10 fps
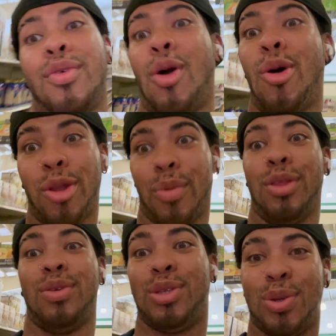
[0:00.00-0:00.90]
only
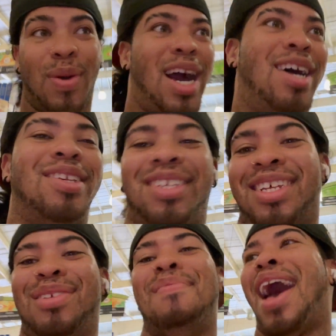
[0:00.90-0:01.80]
went through 2 aisles, and
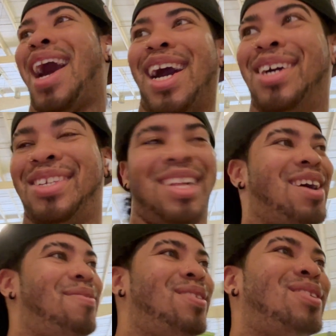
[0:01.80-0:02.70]
there's mad aisles
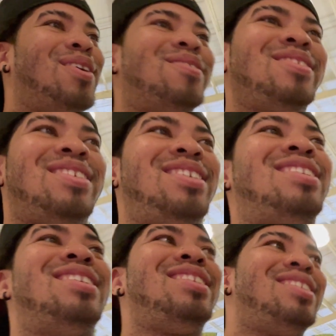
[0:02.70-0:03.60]
left. So
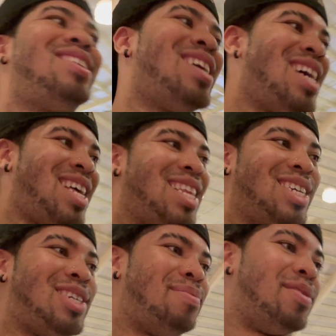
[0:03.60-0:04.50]

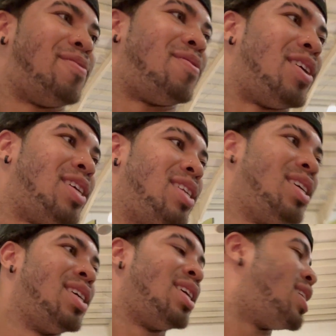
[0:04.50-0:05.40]
this should be fun.
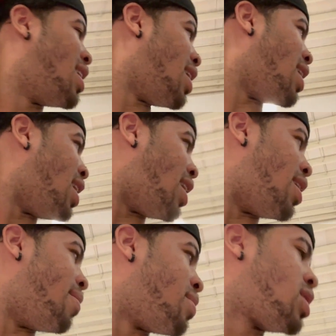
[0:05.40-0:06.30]

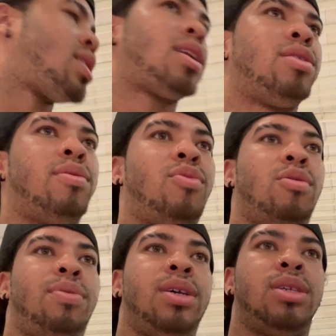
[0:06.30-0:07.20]
Just got a little
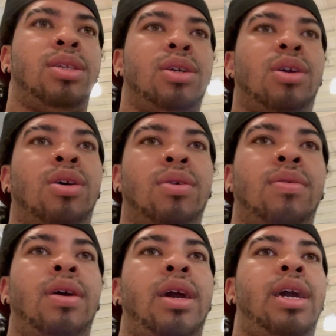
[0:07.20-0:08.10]
more places to go
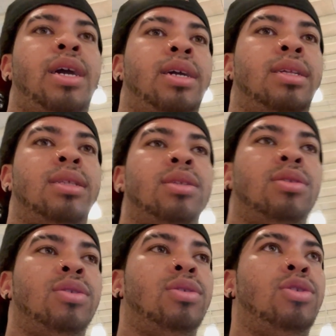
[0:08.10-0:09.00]

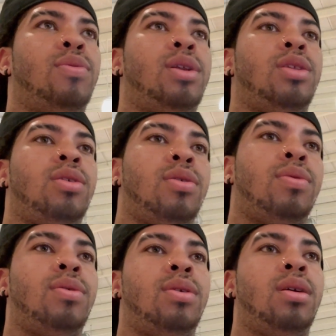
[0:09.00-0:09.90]
and do what it do,
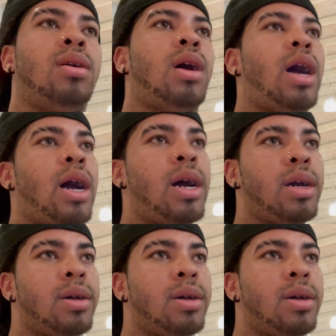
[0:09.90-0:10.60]
huh?